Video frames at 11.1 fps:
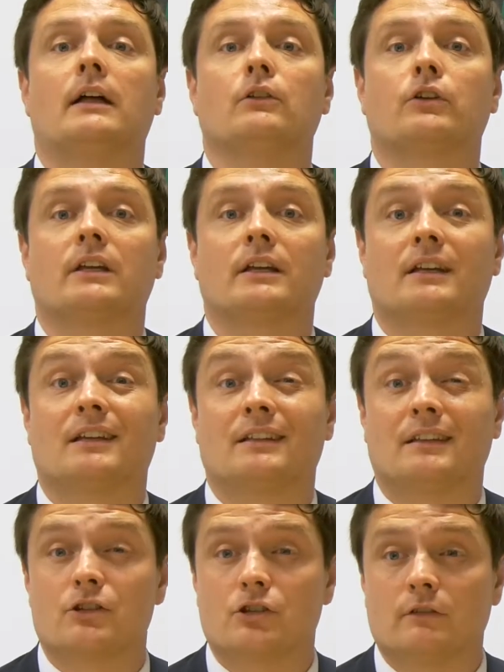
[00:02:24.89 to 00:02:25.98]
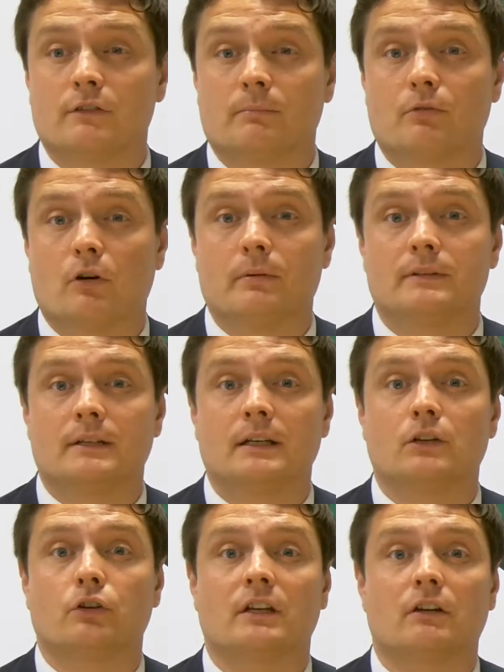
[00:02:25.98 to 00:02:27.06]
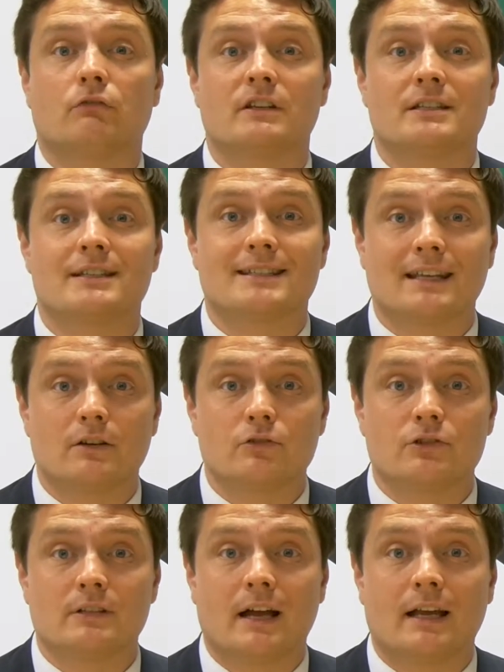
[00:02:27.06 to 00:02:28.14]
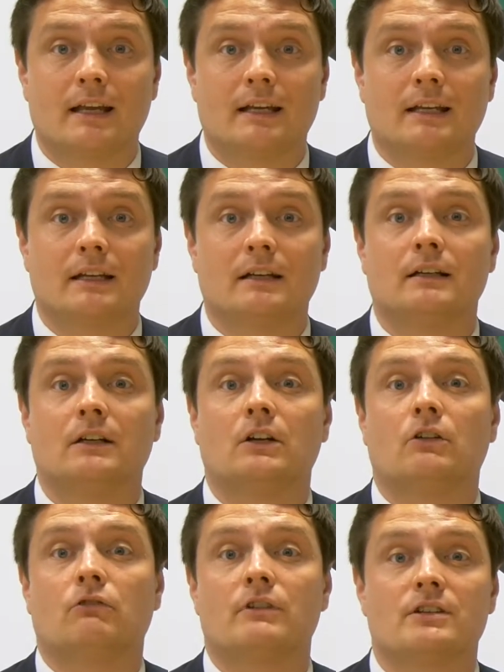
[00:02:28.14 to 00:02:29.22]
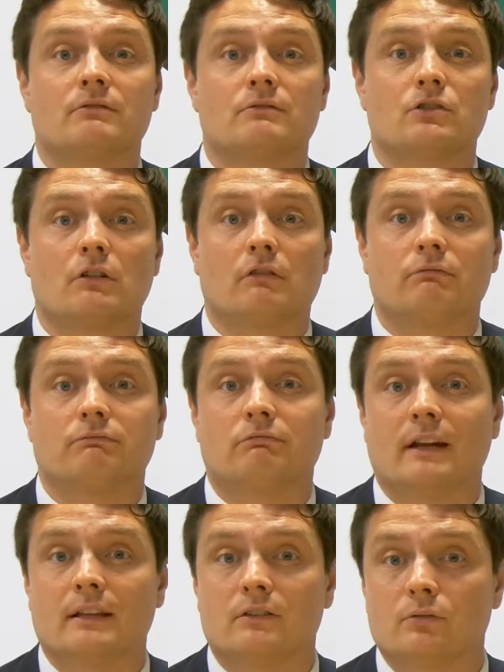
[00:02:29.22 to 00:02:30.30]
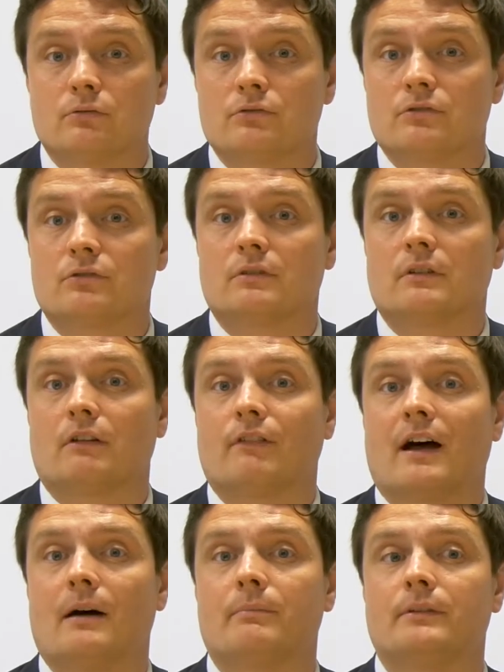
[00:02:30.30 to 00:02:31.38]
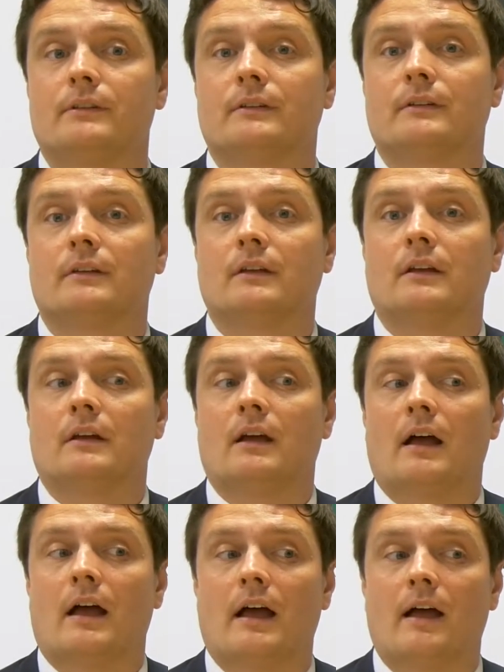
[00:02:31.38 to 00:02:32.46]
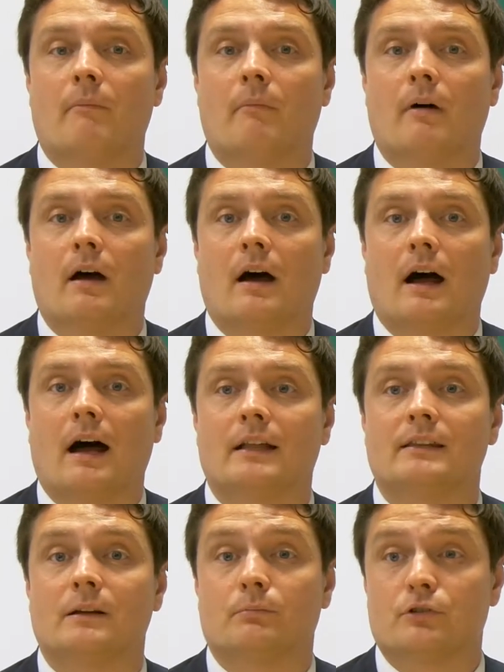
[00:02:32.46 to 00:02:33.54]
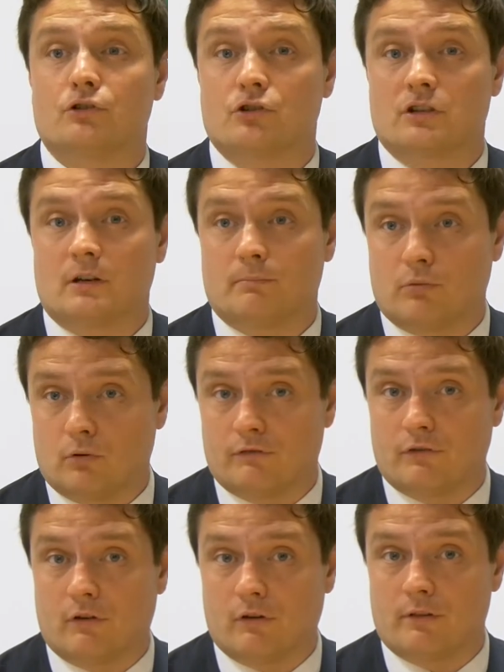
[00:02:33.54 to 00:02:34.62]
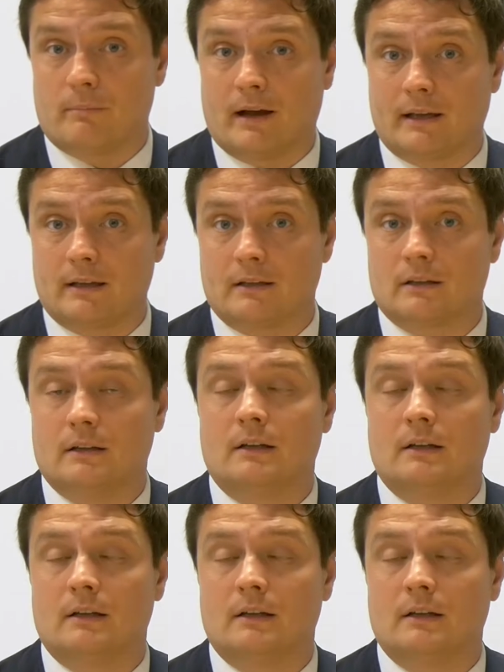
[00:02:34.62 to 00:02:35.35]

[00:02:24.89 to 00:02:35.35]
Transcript: looking at condition of the property, looking at recent sales in that area, recent sort of rentals that have happened, and they'll produce a report for the bank.